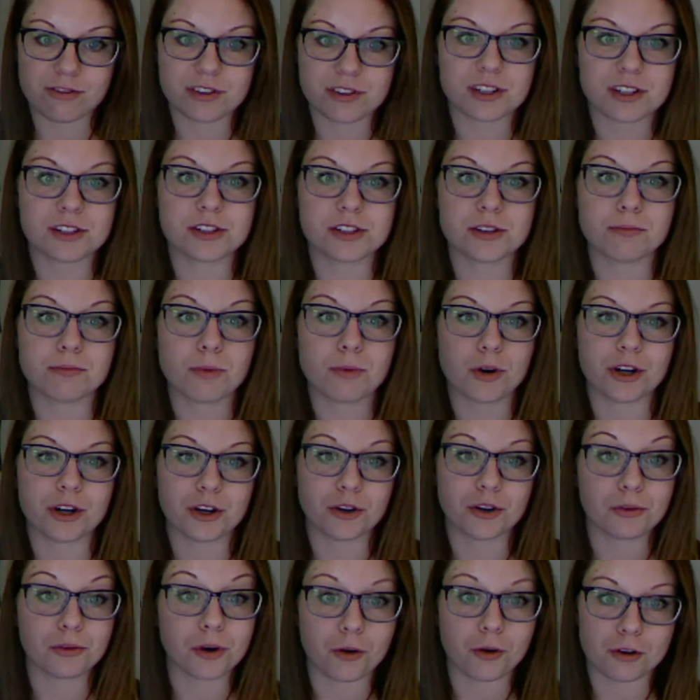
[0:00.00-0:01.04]
to support
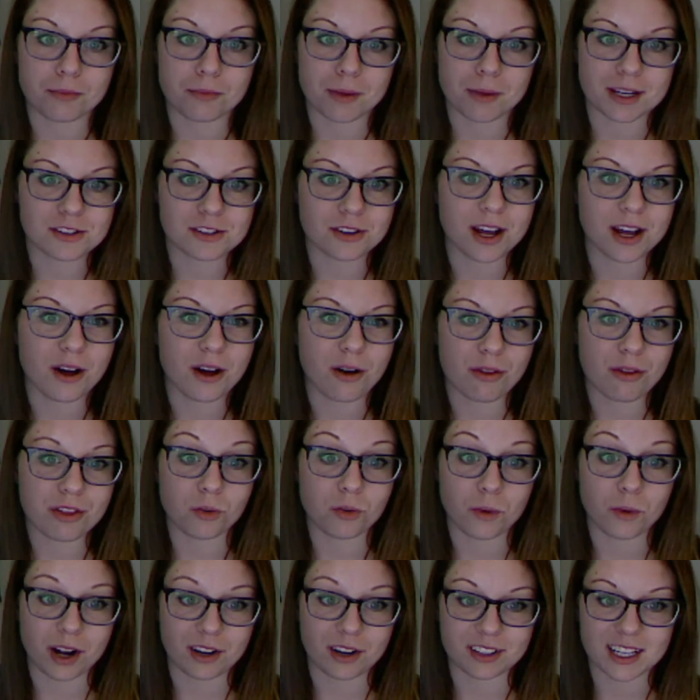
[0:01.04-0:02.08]
your own mental health
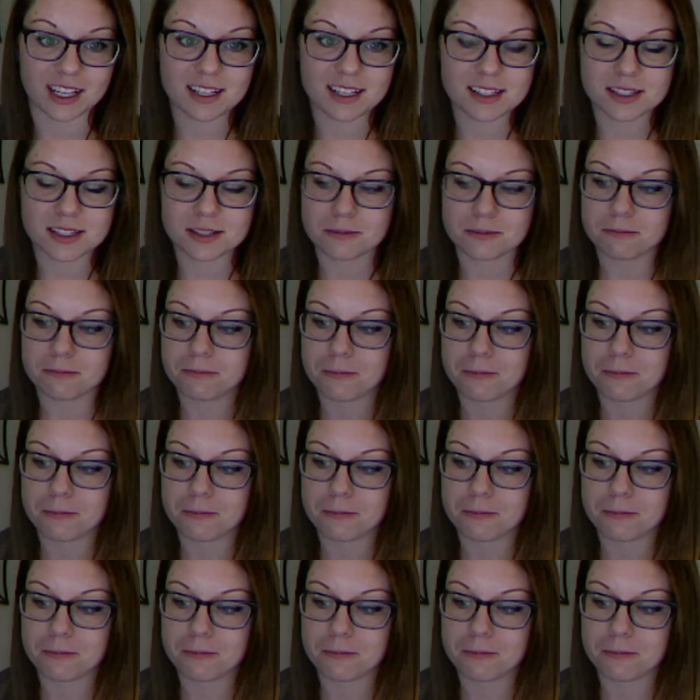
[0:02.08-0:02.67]
and wellness.